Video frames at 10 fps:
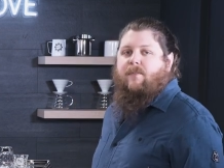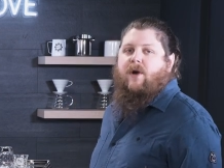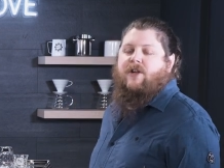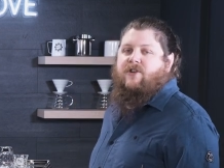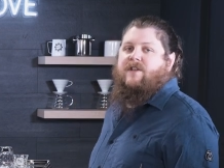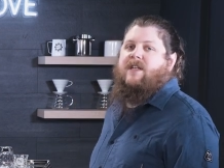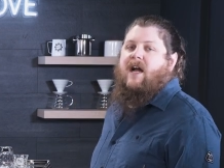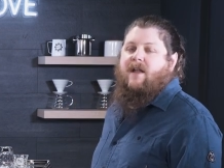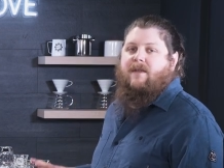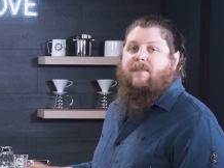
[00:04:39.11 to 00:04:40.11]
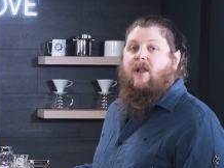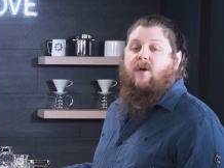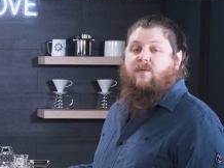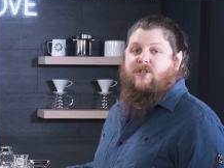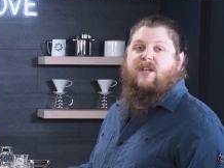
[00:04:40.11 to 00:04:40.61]
the pressures on the
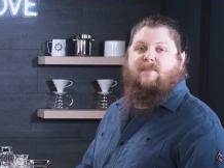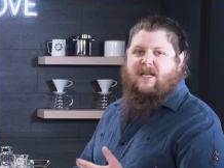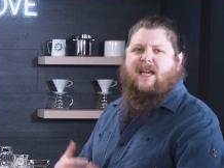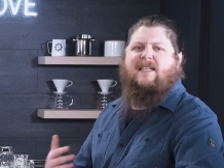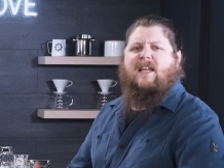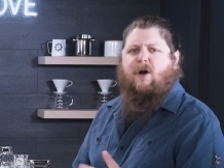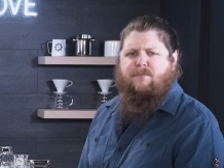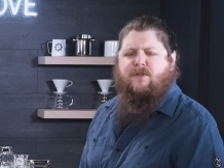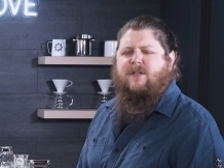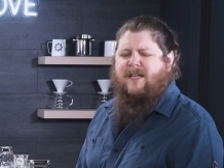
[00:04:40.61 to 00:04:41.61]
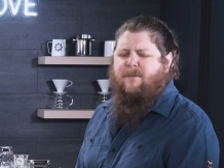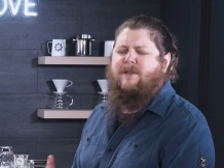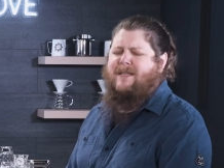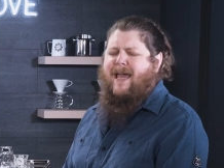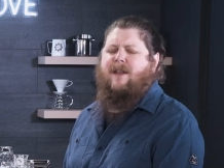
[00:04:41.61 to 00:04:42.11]
Bello, which can be nice and help you can help
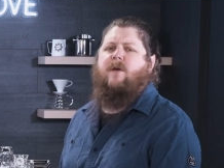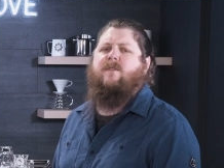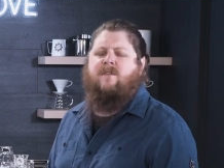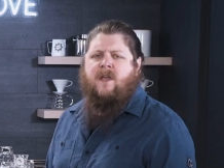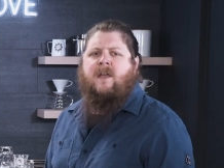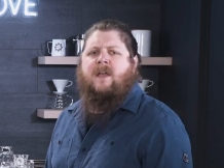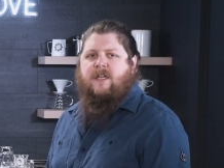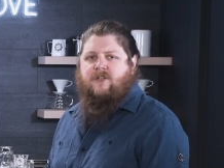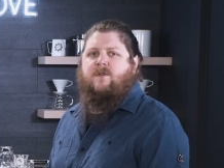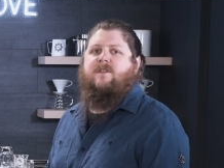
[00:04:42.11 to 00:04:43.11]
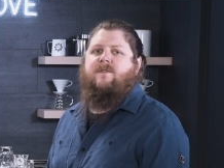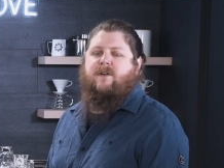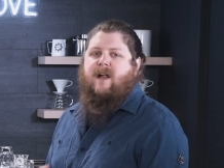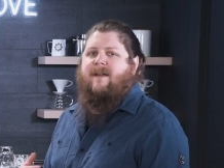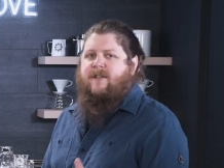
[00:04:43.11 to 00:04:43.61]
you diagnose issues if
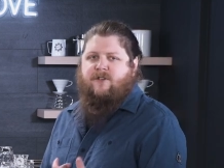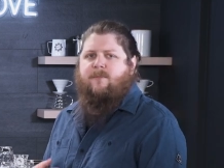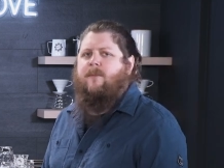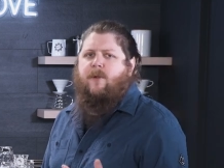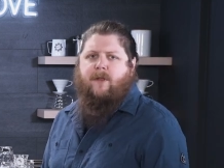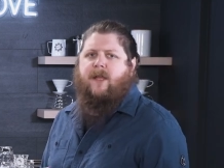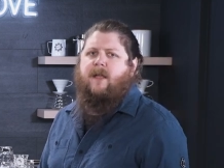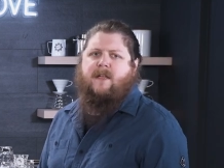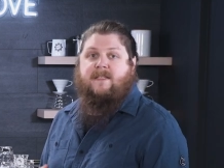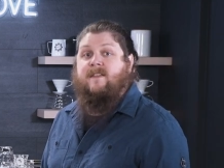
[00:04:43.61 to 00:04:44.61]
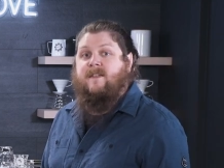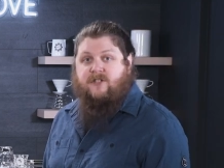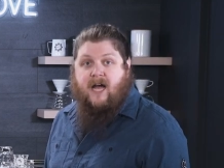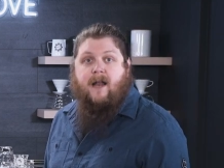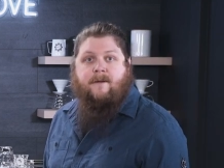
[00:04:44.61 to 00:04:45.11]
you're having trouble pulling a consistent
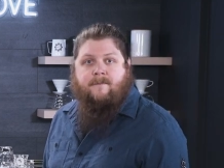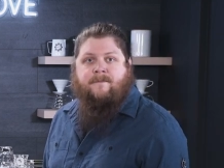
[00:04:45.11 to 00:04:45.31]
shot.